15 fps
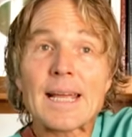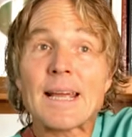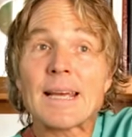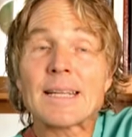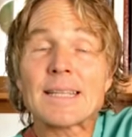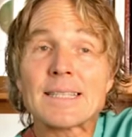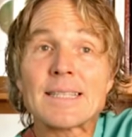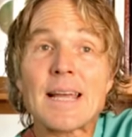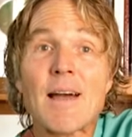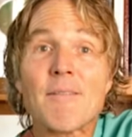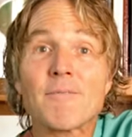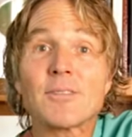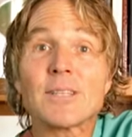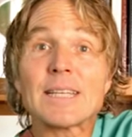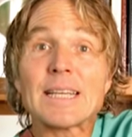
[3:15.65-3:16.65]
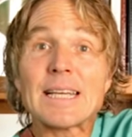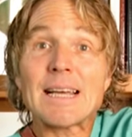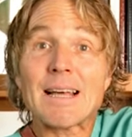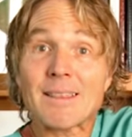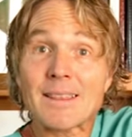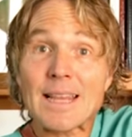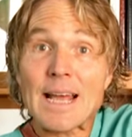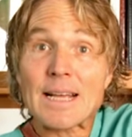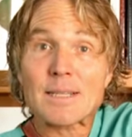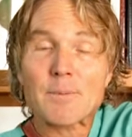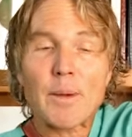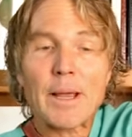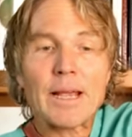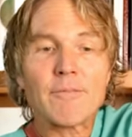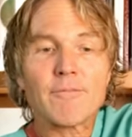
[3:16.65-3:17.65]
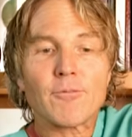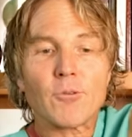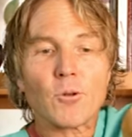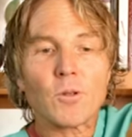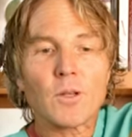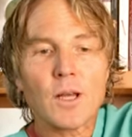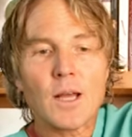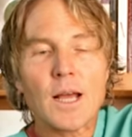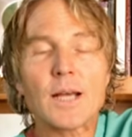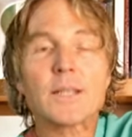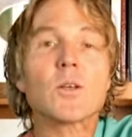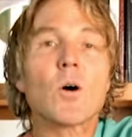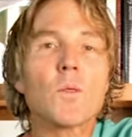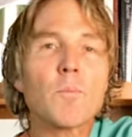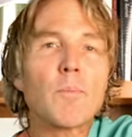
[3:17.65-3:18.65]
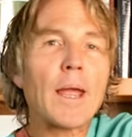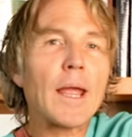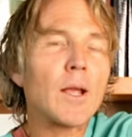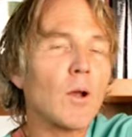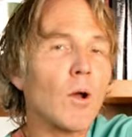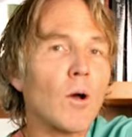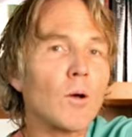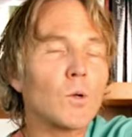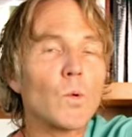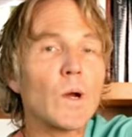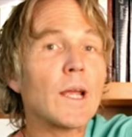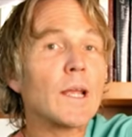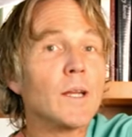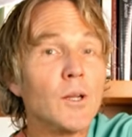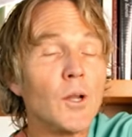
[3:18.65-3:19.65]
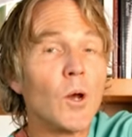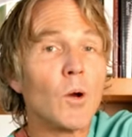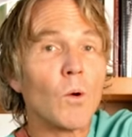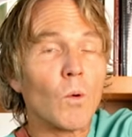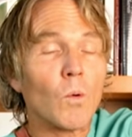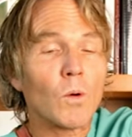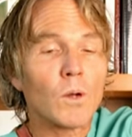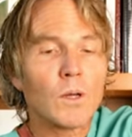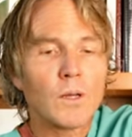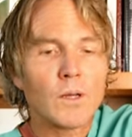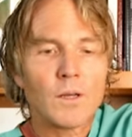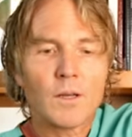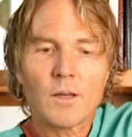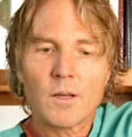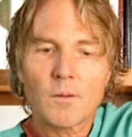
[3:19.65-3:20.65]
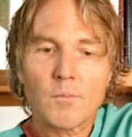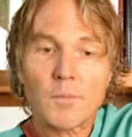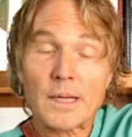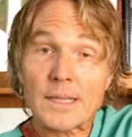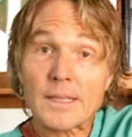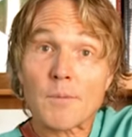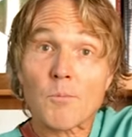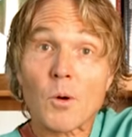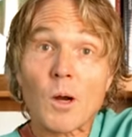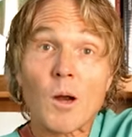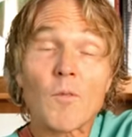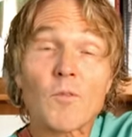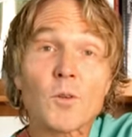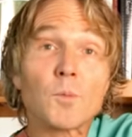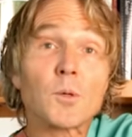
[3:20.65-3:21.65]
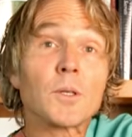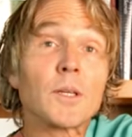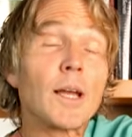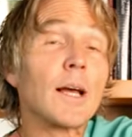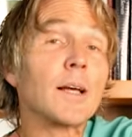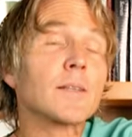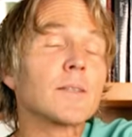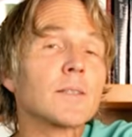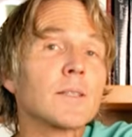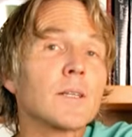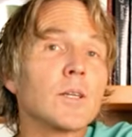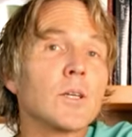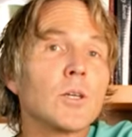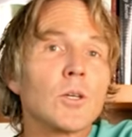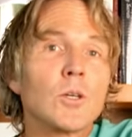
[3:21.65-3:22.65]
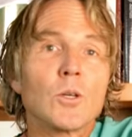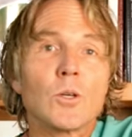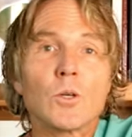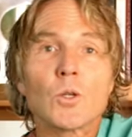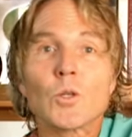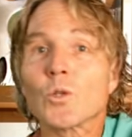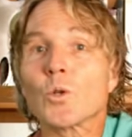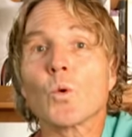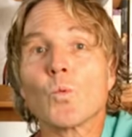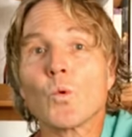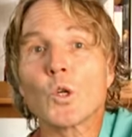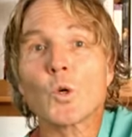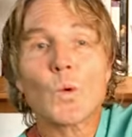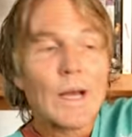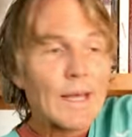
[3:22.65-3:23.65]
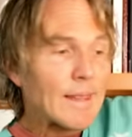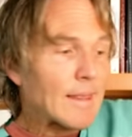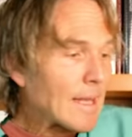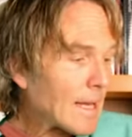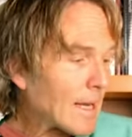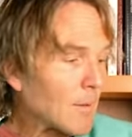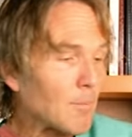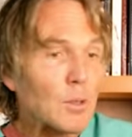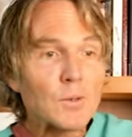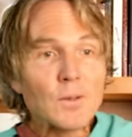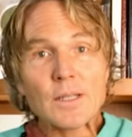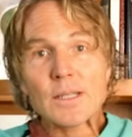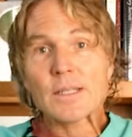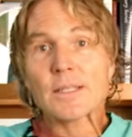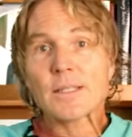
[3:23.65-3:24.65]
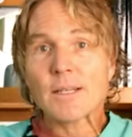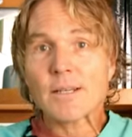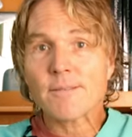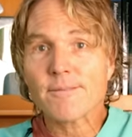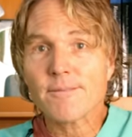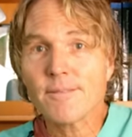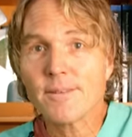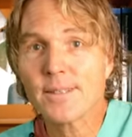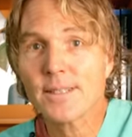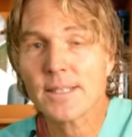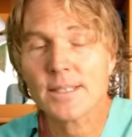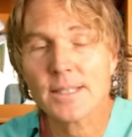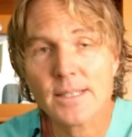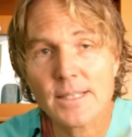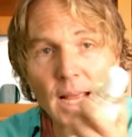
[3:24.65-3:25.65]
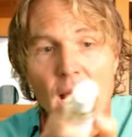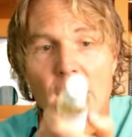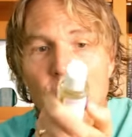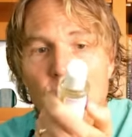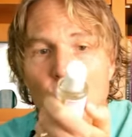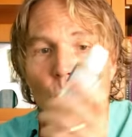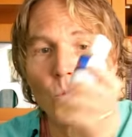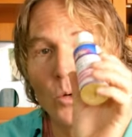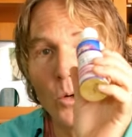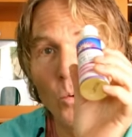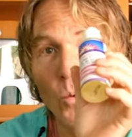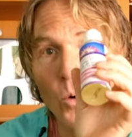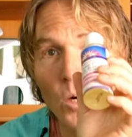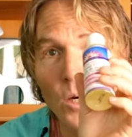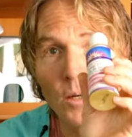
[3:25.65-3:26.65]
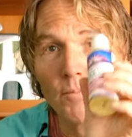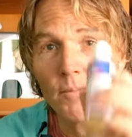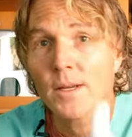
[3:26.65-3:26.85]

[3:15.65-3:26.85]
it is definitely less painful. Has all the pain gone away? No. But is it more comfortable? Yes. So what do I think about this stuff? Does this castor oil work?